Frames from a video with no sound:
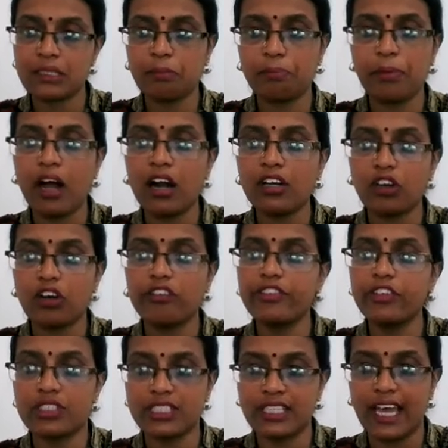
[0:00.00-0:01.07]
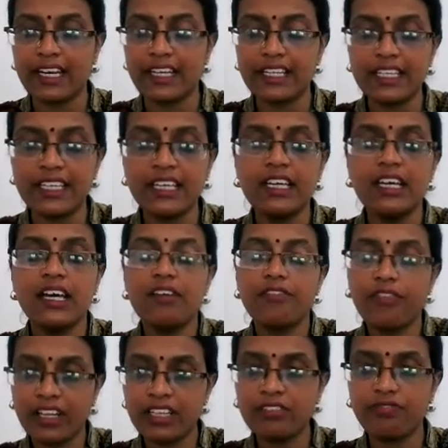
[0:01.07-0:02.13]
as a part of your salary
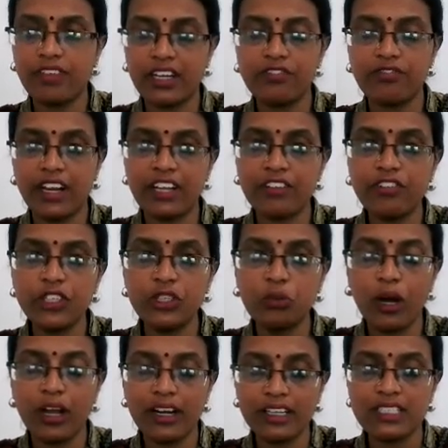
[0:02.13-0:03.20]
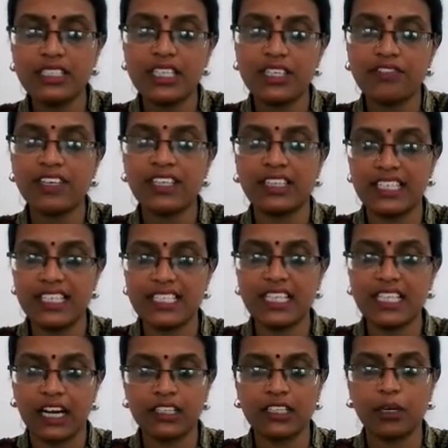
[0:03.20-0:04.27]
whenever you are receiving these
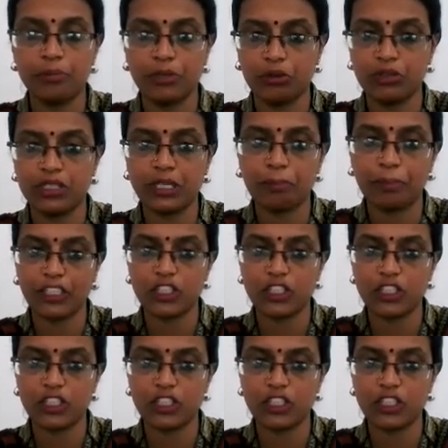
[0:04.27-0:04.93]
uncommuted